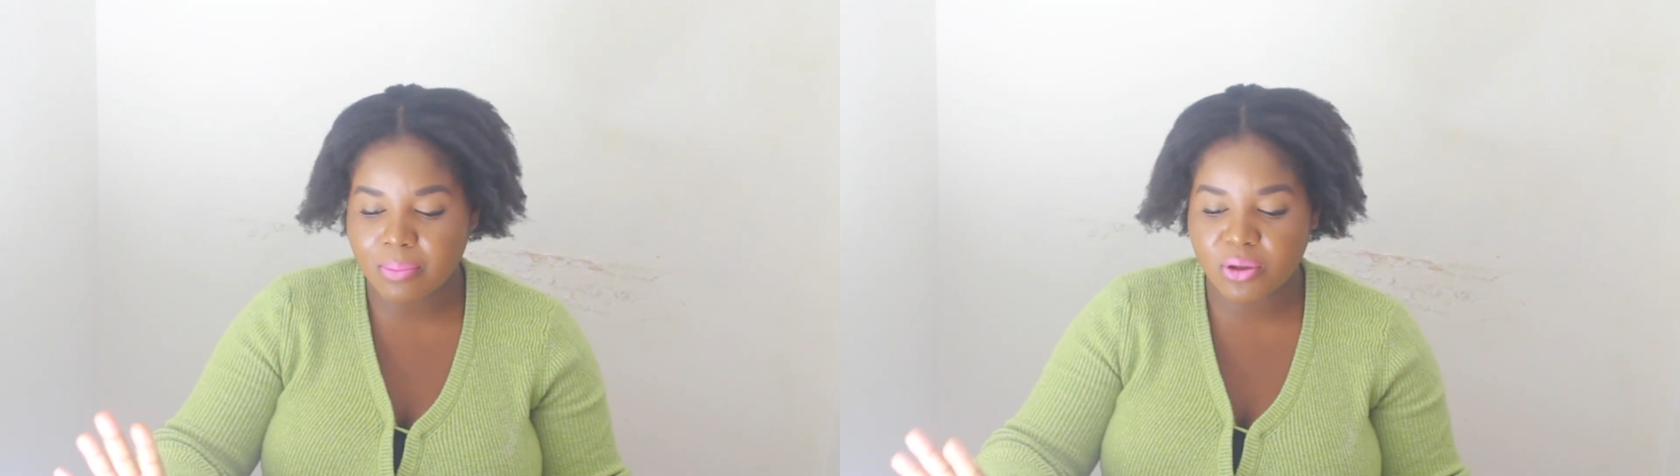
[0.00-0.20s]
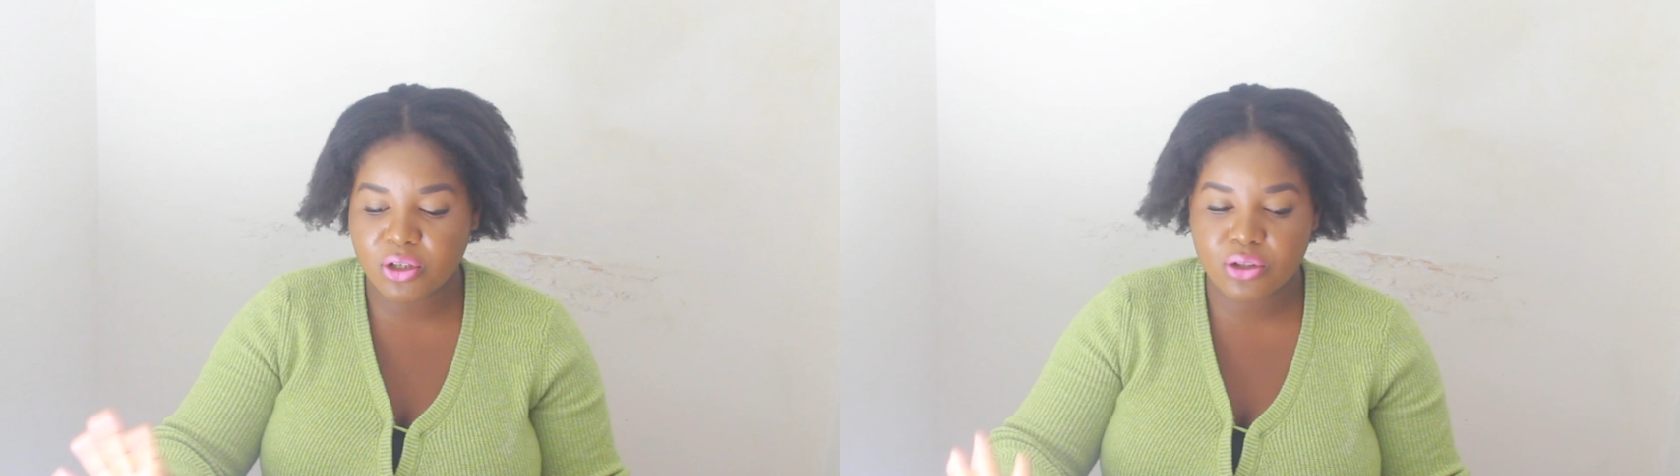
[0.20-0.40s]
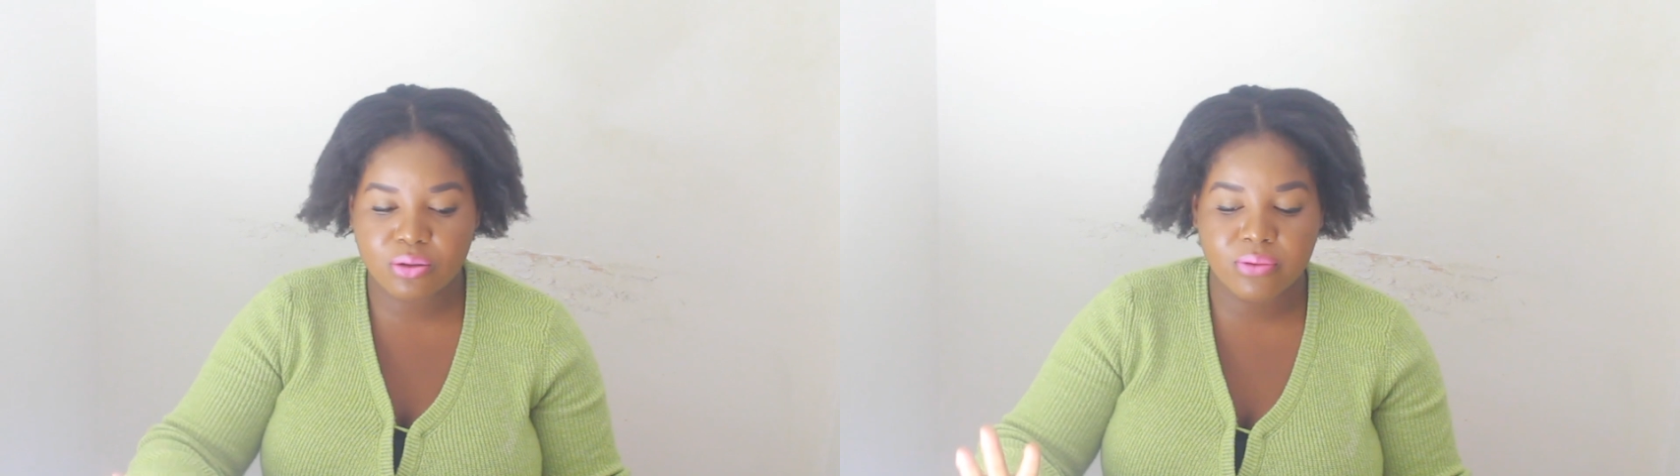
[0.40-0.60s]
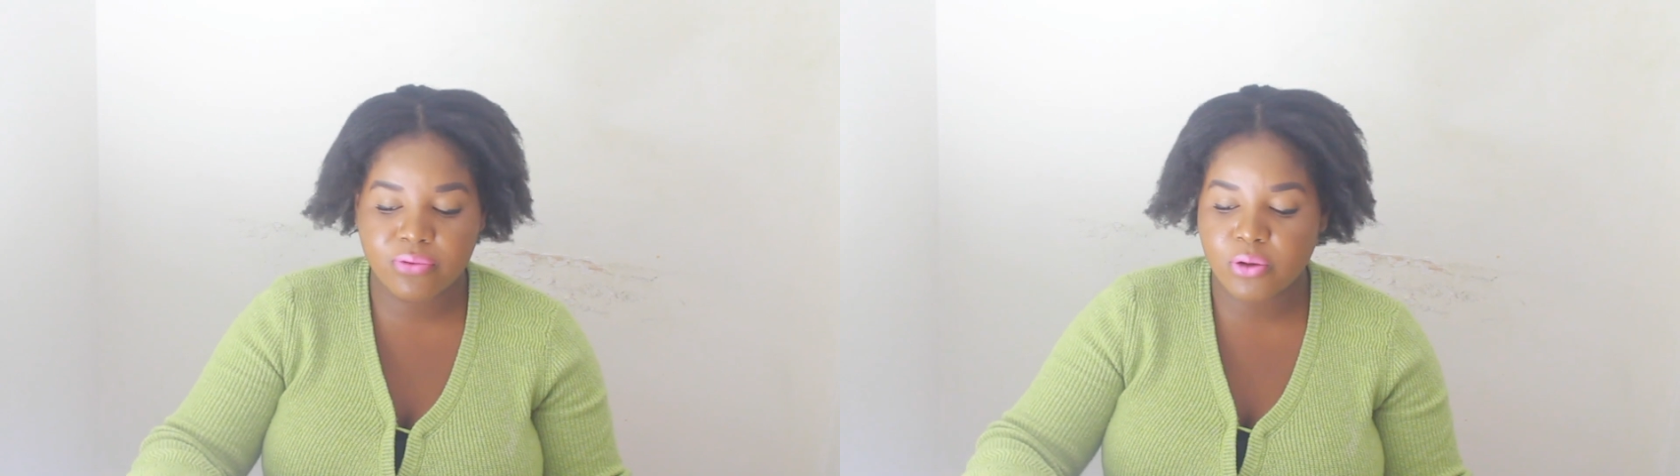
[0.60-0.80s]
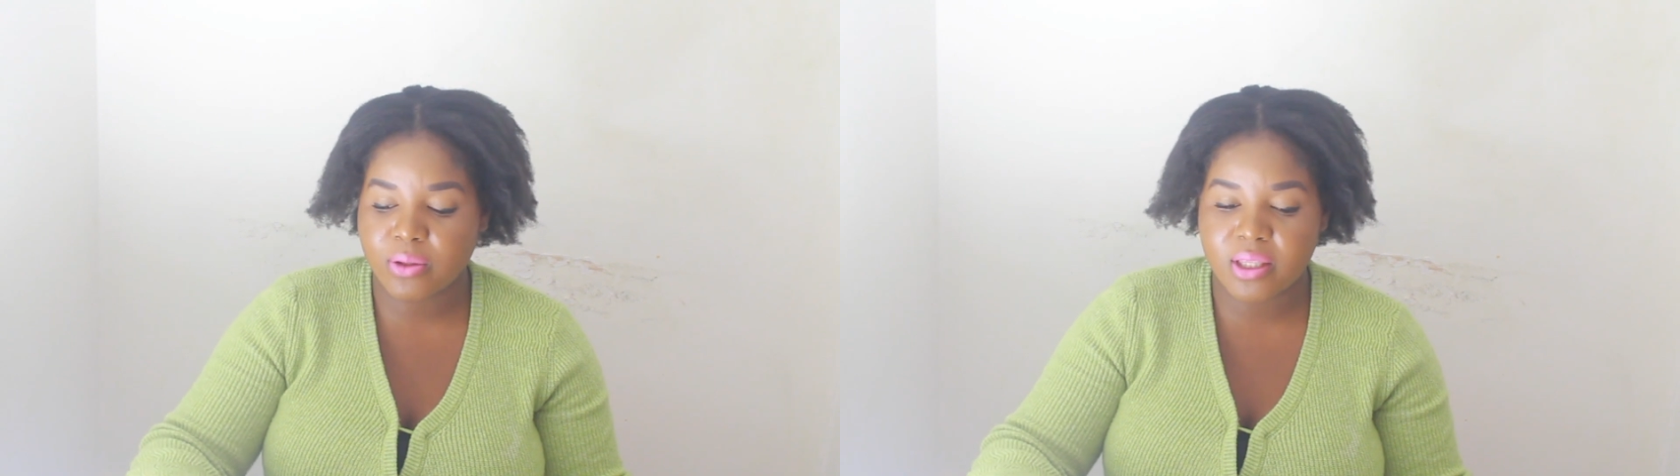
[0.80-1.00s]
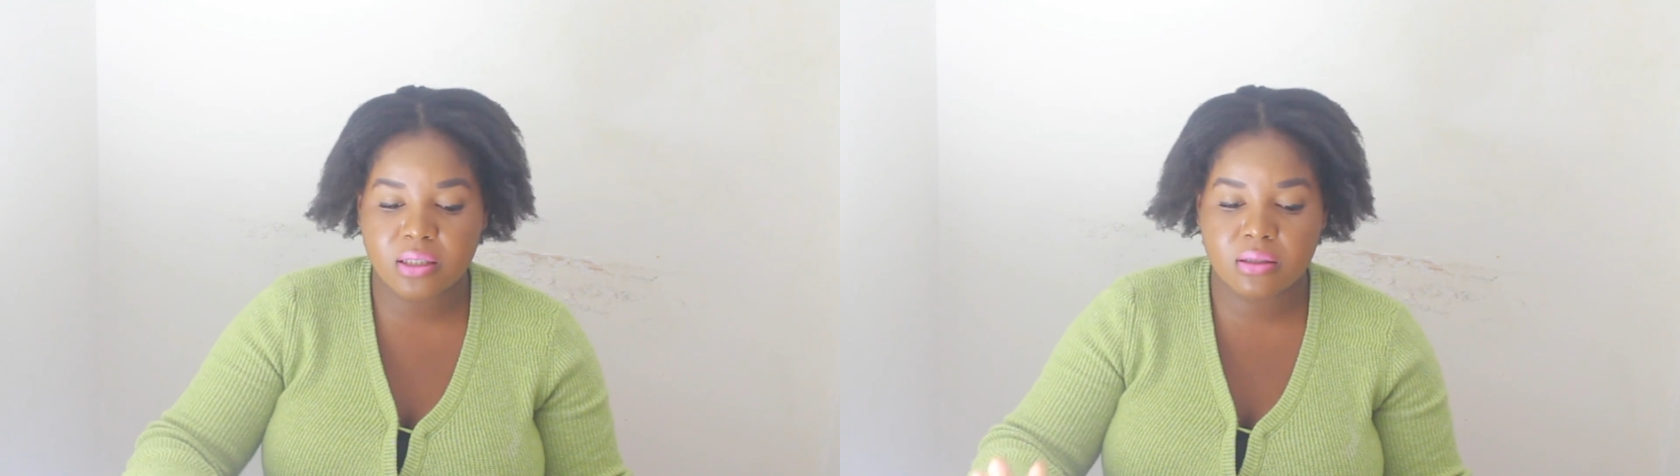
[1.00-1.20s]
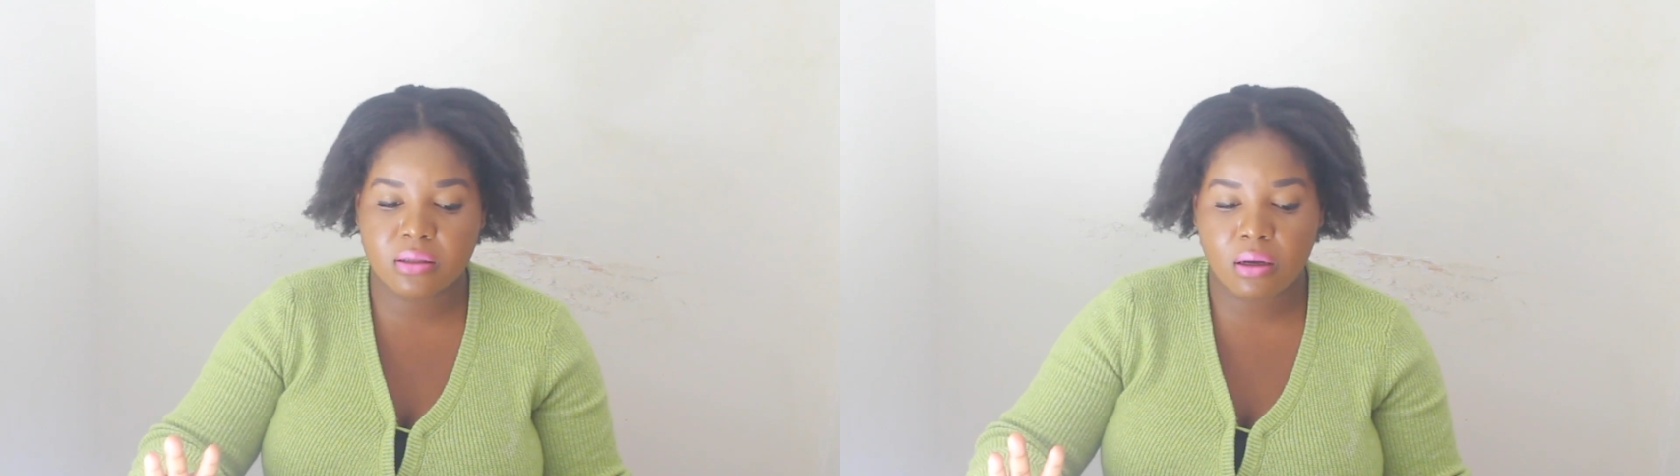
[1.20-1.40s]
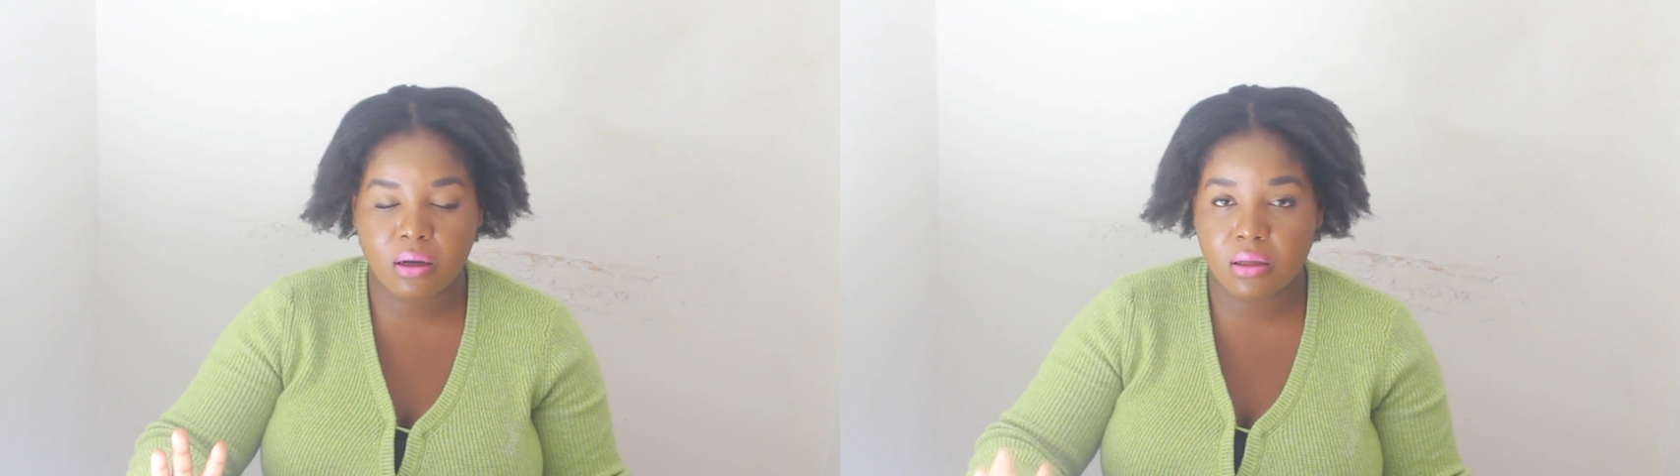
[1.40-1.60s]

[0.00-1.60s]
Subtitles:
I'm going to do a review on this